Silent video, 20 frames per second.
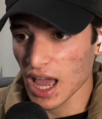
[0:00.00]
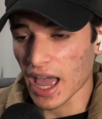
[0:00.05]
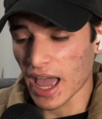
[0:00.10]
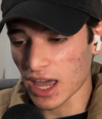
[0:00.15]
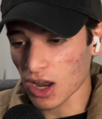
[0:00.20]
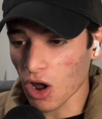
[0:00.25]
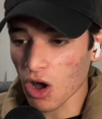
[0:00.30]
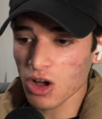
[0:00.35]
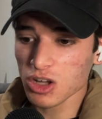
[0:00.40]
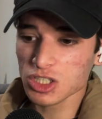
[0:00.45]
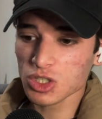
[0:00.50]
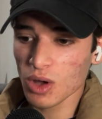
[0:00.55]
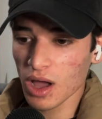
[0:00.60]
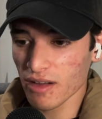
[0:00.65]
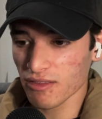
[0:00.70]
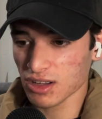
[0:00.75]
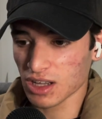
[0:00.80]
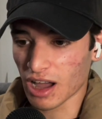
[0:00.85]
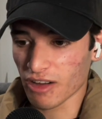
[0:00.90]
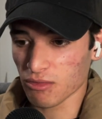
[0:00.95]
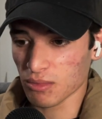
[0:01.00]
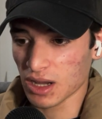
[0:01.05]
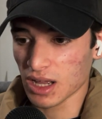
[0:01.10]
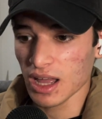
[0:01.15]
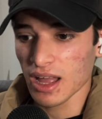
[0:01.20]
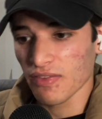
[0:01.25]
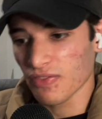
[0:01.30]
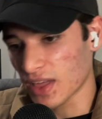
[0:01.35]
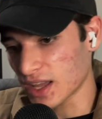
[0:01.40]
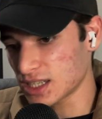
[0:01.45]
and also have a government
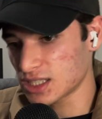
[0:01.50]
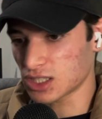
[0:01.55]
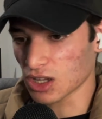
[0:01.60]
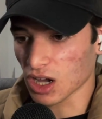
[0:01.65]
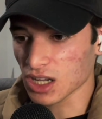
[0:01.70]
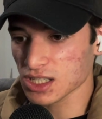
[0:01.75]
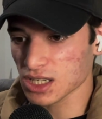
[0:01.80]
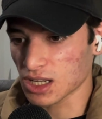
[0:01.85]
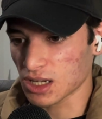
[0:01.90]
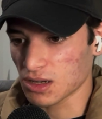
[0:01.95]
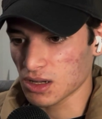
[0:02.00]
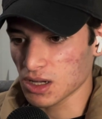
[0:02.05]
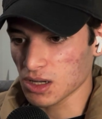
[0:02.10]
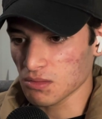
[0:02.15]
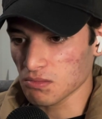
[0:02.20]
that doesn't